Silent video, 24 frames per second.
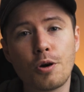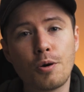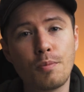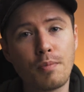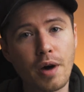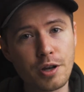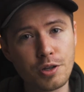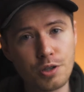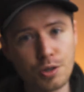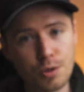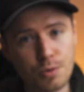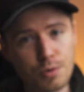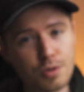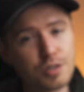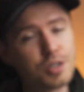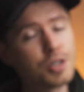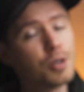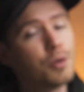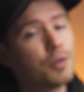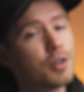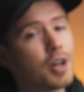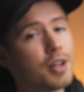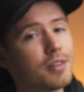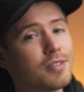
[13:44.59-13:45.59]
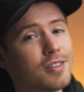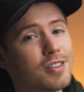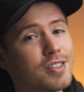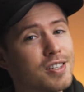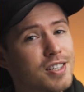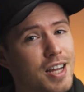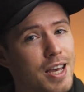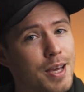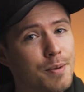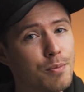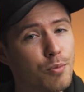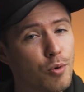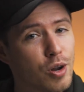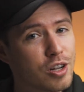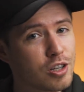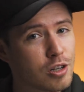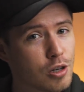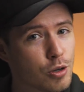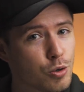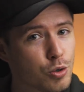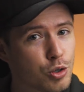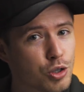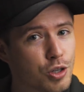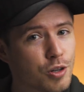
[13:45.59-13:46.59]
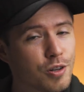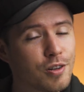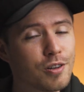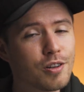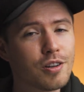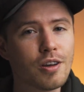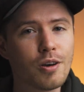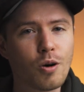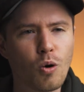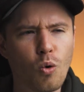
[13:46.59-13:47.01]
mind you, still not the same resolution